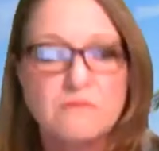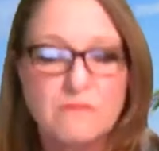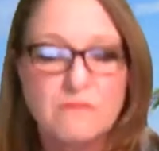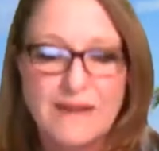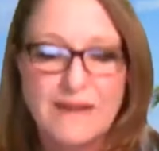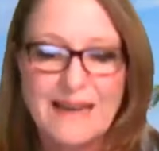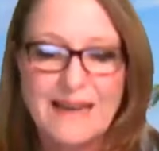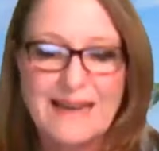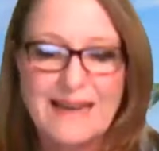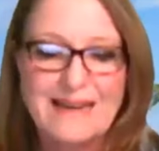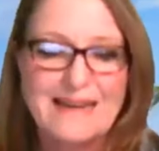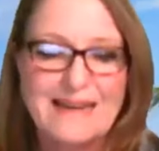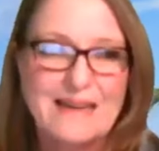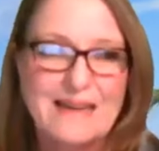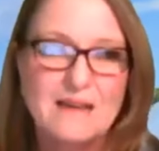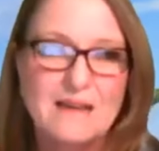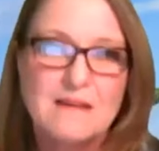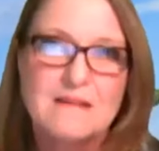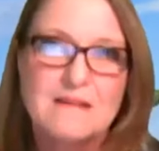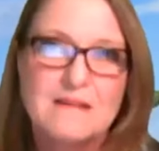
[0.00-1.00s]

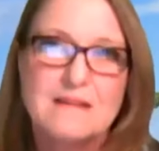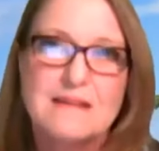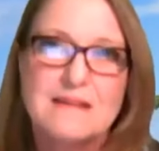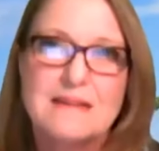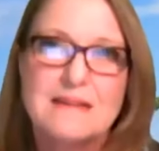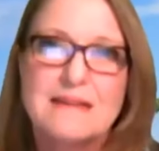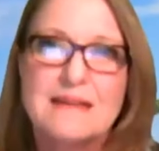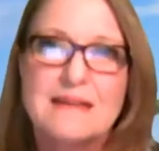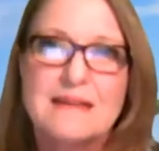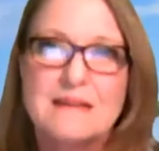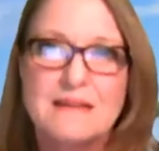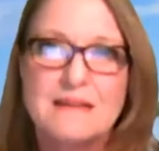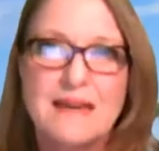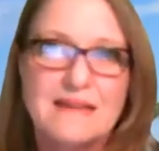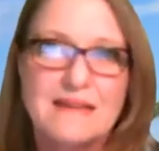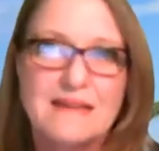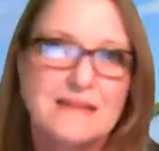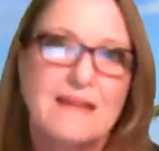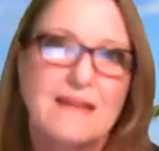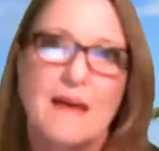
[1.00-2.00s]
really
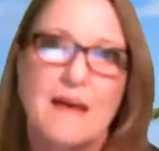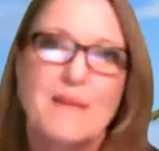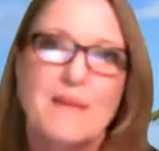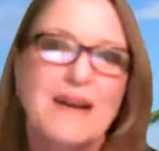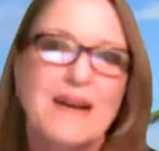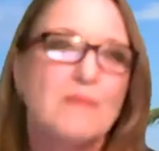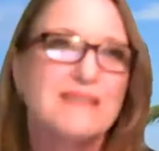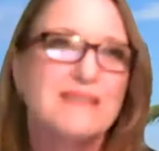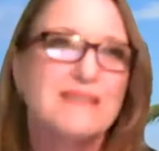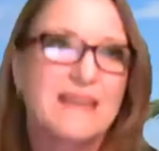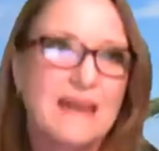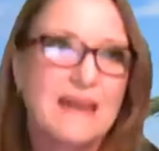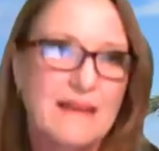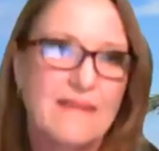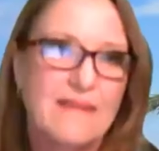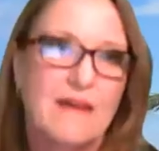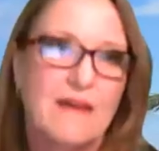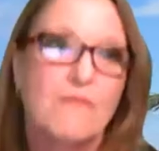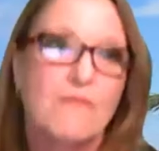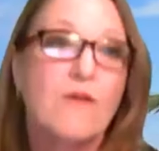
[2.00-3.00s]
getting, I was
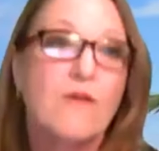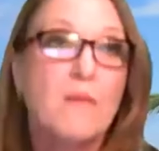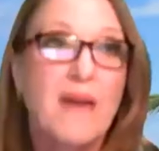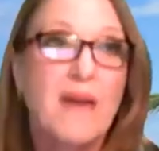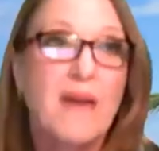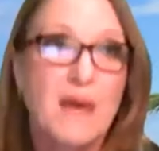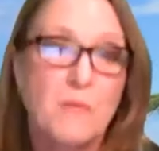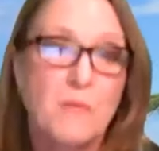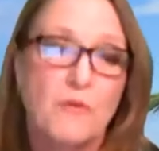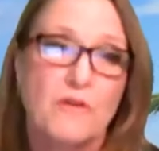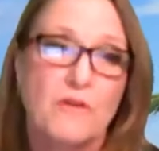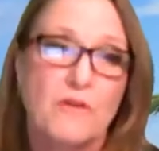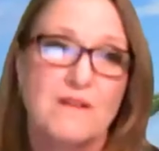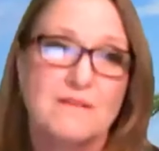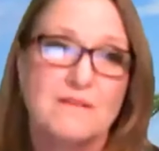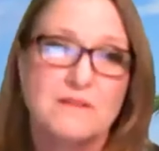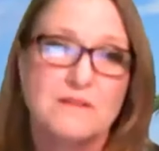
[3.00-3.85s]
getting there from April.